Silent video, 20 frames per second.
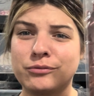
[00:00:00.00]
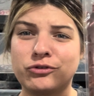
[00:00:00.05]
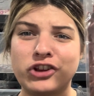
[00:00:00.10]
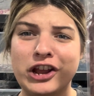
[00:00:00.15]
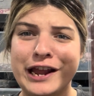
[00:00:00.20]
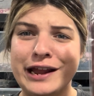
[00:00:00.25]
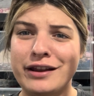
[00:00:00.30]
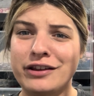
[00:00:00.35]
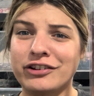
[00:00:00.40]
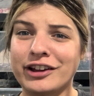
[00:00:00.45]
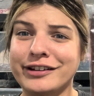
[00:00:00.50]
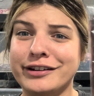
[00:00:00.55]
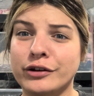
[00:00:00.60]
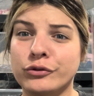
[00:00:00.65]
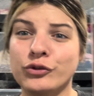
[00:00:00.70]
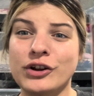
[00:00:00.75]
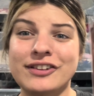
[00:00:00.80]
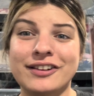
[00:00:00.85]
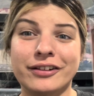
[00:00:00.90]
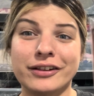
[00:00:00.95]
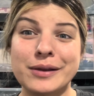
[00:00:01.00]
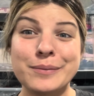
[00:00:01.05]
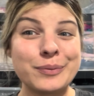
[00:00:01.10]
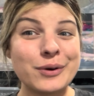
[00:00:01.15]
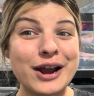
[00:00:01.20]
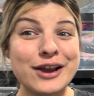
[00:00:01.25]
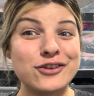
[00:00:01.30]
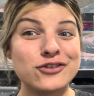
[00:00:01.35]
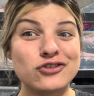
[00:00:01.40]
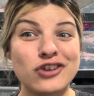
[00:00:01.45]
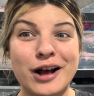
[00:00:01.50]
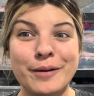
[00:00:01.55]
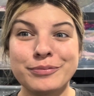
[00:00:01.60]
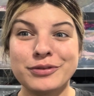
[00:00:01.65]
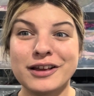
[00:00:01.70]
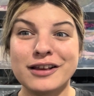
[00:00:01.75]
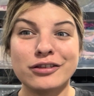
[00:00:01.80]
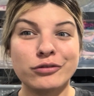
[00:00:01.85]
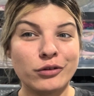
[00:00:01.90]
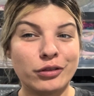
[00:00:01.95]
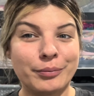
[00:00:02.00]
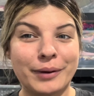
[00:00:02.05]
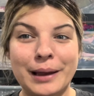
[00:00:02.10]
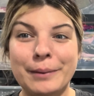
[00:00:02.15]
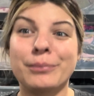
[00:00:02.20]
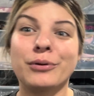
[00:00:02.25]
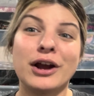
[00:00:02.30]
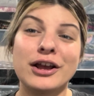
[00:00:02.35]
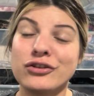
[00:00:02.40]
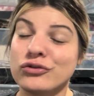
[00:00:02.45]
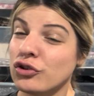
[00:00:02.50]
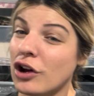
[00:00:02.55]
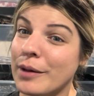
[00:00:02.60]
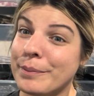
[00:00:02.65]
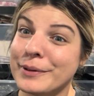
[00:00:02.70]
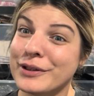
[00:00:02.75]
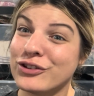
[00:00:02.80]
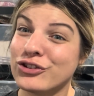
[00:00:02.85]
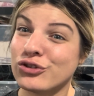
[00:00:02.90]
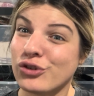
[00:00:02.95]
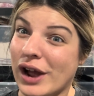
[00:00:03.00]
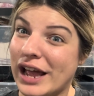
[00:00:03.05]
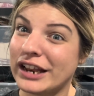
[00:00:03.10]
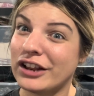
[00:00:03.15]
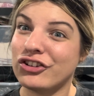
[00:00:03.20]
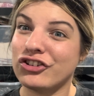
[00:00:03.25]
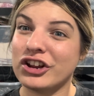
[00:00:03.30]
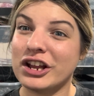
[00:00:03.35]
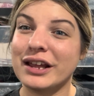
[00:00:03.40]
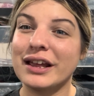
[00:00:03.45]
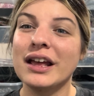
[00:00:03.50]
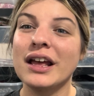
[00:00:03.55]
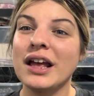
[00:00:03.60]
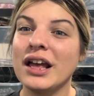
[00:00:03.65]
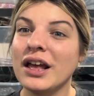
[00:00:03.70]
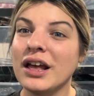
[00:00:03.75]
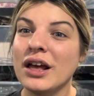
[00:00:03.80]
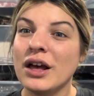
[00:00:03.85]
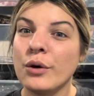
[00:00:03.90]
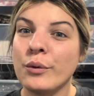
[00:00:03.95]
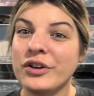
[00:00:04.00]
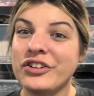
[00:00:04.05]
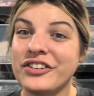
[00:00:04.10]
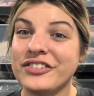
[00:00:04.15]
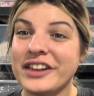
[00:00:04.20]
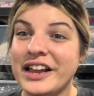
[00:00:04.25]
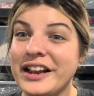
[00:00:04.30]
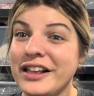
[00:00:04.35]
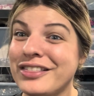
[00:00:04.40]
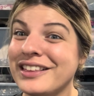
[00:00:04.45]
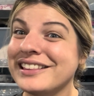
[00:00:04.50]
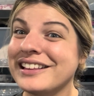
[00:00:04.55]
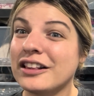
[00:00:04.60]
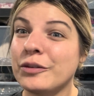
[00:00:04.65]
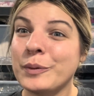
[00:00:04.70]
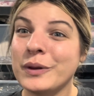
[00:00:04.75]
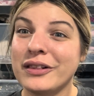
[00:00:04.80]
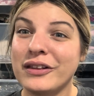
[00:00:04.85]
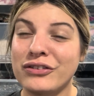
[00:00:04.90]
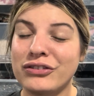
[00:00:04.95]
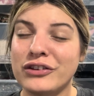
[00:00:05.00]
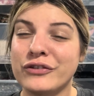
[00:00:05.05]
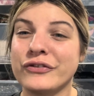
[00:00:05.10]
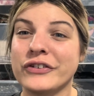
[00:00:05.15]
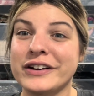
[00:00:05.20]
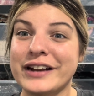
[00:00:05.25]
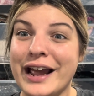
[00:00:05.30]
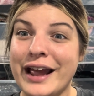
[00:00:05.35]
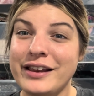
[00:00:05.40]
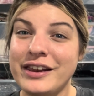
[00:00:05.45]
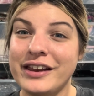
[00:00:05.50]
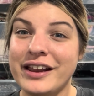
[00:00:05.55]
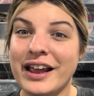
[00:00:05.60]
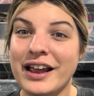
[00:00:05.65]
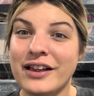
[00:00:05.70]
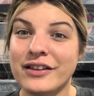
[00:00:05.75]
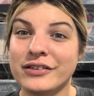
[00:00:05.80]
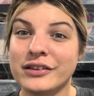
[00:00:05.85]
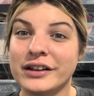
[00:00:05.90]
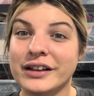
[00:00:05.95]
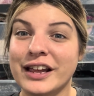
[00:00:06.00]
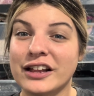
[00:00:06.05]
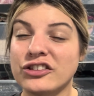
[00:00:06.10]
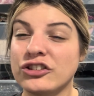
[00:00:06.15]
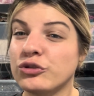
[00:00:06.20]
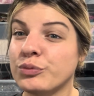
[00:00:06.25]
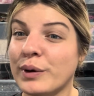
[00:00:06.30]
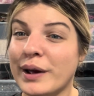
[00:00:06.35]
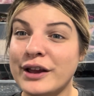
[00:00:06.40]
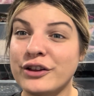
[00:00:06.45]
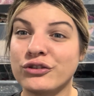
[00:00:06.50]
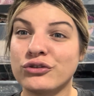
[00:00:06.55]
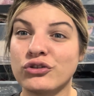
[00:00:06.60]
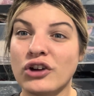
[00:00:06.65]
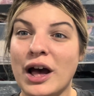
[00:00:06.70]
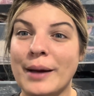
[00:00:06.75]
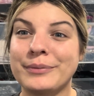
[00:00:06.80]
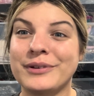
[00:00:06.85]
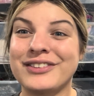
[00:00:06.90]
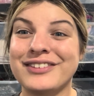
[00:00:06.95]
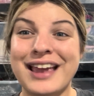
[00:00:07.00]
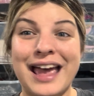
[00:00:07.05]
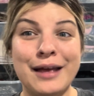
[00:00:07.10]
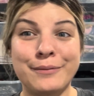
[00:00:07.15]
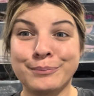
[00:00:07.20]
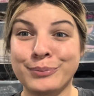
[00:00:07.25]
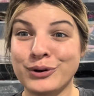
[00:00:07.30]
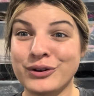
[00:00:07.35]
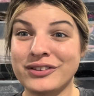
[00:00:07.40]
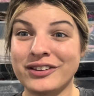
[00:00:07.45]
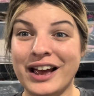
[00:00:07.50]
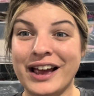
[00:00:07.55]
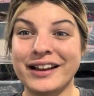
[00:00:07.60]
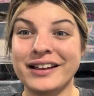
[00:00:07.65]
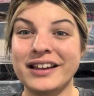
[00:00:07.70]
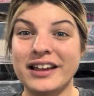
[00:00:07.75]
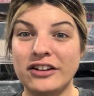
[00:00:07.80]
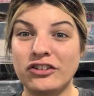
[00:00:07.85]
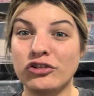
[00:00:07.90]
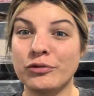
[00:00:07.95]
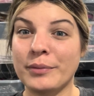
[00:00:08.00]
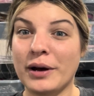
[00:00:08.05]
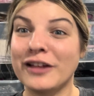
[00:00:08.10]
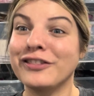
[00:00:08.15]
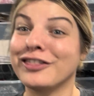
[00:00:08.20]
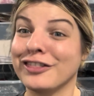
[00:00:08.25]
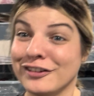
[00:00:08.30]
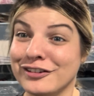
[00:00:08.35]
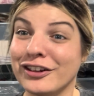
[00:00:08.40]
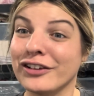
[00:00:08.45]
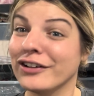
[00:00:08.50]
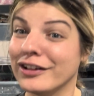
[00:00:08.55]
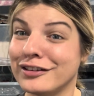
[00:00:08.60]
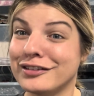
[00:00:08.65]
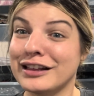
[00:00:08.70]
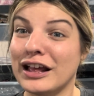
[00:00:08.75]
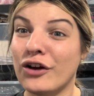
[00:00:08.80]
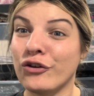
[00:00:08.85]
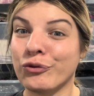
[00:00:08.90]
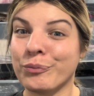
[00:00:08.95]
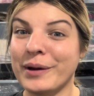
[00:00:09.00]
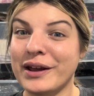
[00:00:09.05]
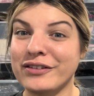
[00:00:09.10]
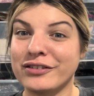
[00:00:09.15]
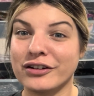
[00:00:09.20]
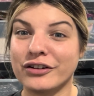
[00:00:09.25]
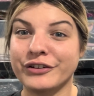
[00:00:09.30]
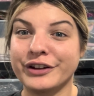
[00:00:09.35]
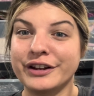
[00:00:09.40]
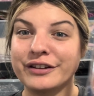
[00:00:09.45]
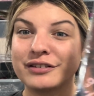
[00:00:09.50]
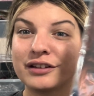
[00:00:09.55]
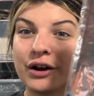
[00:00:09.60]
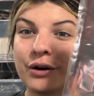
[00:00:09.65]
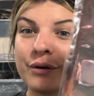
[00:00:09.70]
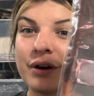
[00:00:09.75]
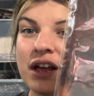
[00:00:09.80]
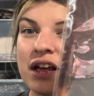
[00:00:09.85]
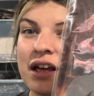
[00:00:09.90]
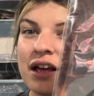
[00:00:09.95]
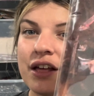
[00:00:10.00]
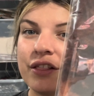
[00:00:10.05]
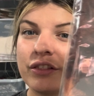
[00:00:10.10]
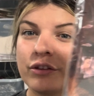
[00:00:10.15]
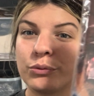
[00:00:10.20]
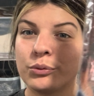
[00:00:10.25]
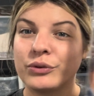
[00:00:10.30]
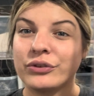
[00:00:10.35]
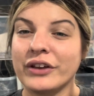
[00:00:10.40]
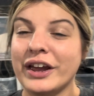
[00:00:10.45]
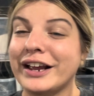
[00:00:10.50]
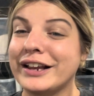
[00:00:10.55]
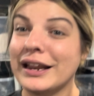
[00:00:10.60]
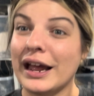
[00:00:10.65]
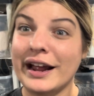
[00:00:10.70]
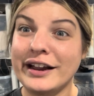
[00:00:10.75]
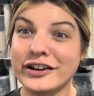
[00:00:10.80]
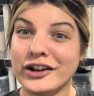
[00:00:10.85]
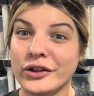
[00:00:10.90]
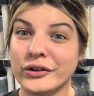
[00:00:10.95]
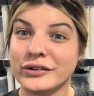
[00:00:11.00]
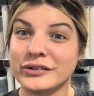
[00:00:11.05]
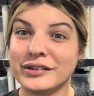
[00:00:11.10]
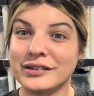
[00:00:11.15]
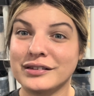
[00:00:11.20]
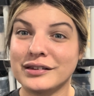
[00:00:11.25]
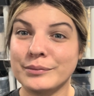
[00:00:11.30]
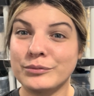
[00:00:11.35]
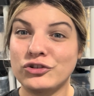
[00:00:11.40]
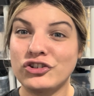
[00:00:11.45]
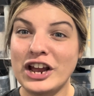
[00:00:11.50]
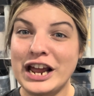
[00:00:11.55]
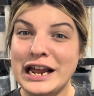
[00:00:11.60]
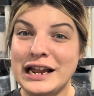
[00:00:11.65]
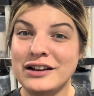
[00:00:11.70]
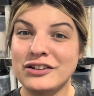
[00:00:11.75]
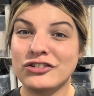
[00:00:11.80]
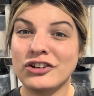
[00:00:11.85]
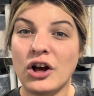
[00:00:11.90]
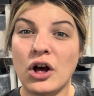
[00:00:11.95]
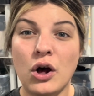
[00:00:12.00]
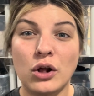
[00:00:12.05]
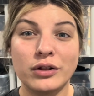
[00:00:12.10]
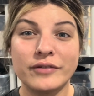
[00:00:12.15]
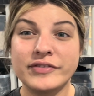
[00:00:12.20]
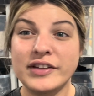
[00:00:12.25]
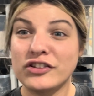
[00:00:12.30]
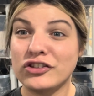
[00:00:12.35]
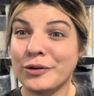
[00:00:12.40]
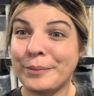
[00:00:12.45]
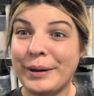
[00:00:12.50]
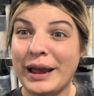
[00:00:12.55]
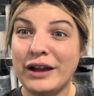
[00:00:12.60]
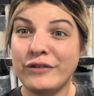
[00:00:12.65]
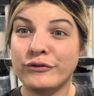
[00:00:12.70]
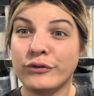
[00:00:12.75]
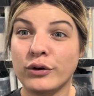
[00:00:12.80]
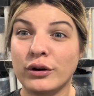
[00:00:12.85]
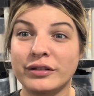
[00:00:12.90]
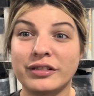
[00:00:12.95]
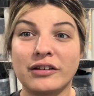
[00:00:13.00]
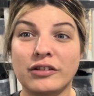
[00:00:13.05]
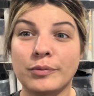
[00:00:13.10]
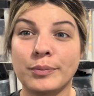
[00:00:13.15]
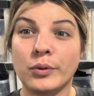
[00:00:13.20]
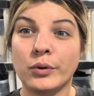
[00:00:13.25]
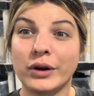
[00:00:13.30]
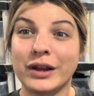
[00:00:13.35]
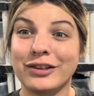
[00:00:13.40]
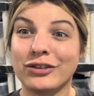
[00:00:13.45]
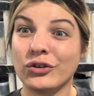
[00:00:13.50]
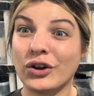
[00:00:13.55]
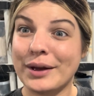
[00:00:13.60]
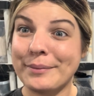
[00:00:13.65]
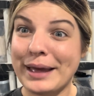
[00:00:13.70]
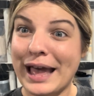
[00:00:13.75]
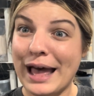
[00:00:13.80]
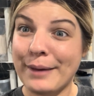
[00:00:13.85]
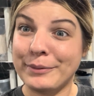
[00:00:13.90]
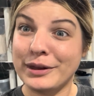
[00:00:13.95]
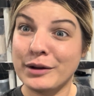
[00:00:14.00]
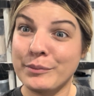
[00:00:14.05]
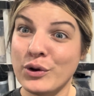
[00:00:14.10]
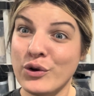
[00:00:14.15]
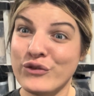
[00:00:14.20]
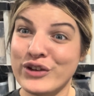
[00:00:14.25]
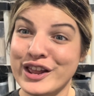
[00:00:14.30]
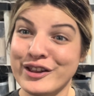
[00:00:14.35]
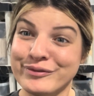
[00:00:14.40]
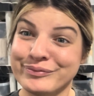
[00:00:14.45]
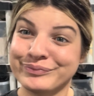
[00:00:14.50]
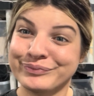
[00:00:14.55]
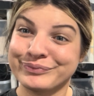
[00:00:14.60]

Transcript: change. I did recently price drop this with my price dropping strategy, which is anything that's been listed for 90 days gets price dropped 10% each month until it sells, basically. So this was like $9 and some change. All of these are paid for at this point, so I'm happy to move it.